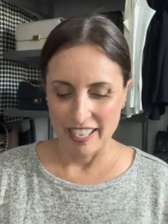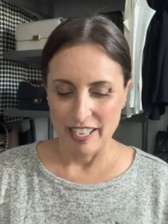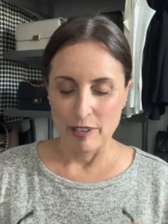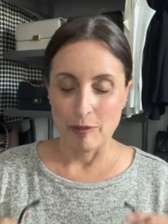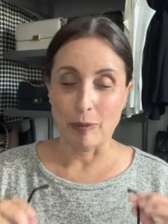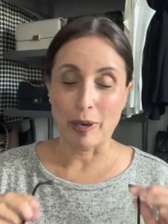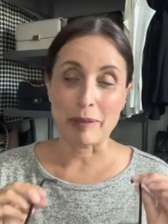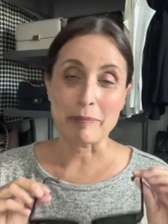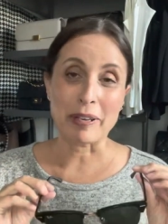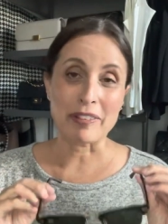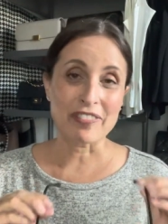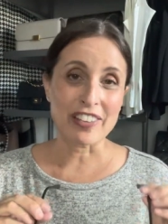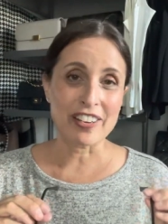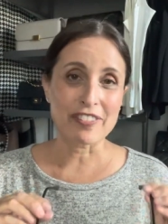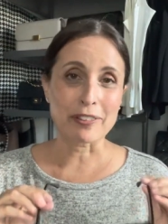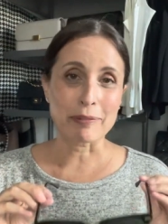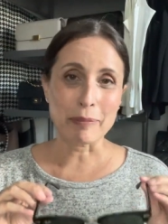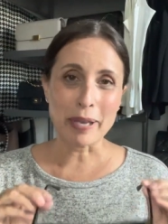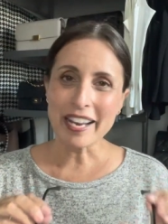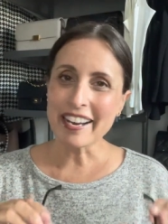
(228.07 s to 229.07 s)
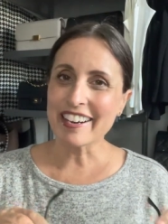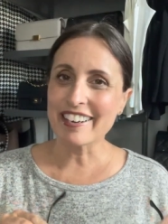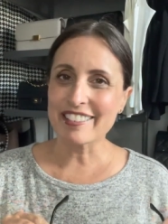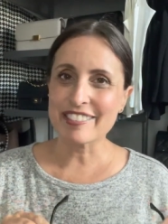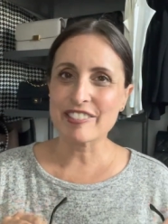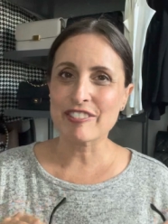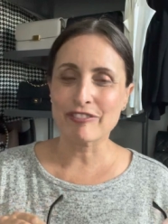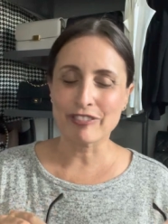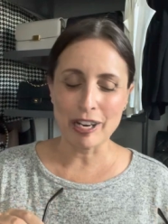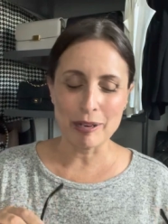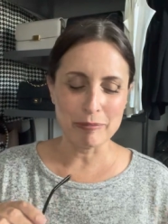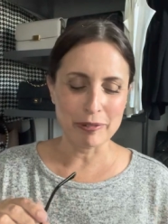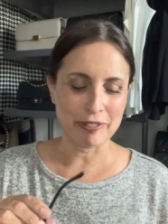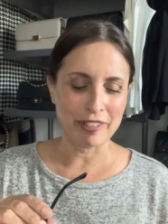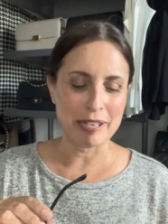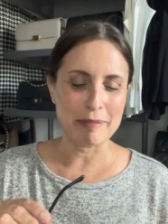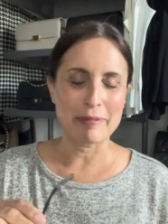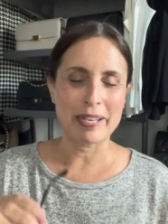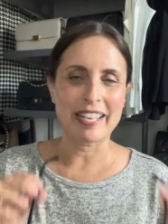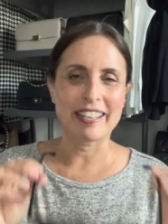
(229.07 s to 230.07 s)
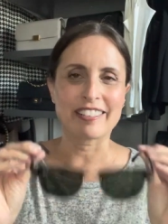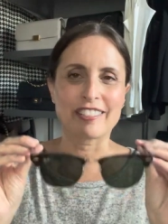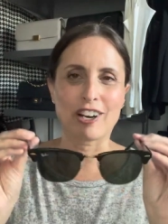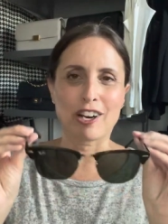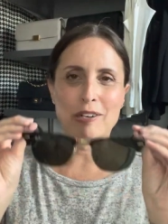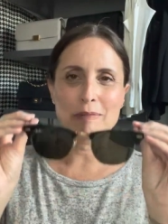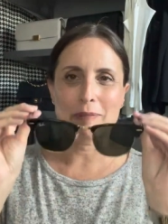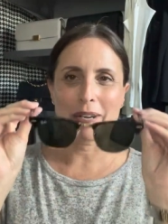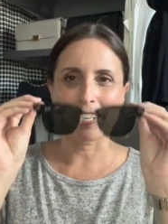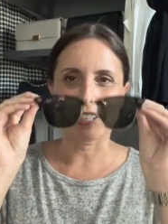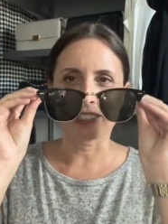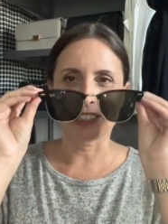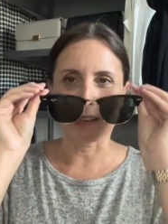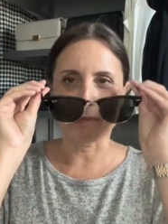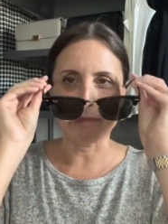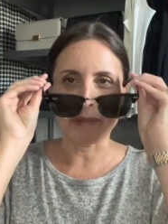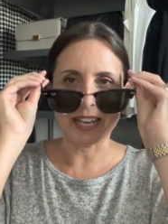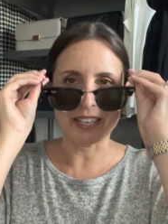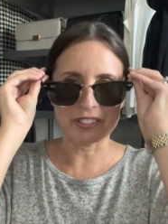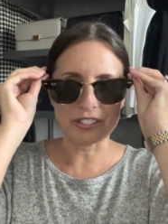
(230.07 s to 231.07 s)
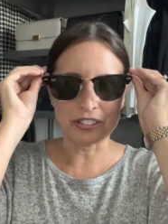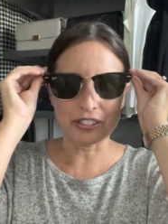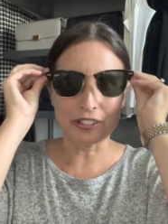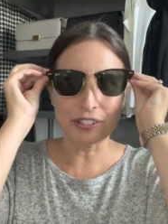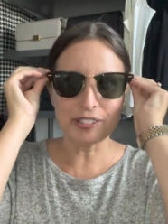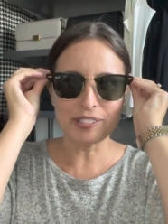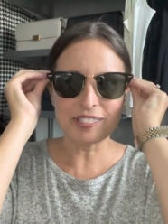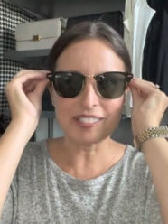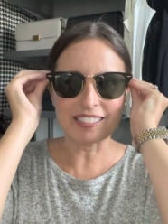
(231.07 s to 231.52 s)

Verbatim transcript: one of my favorite pairs from Ray-Ban are my Clubmasters.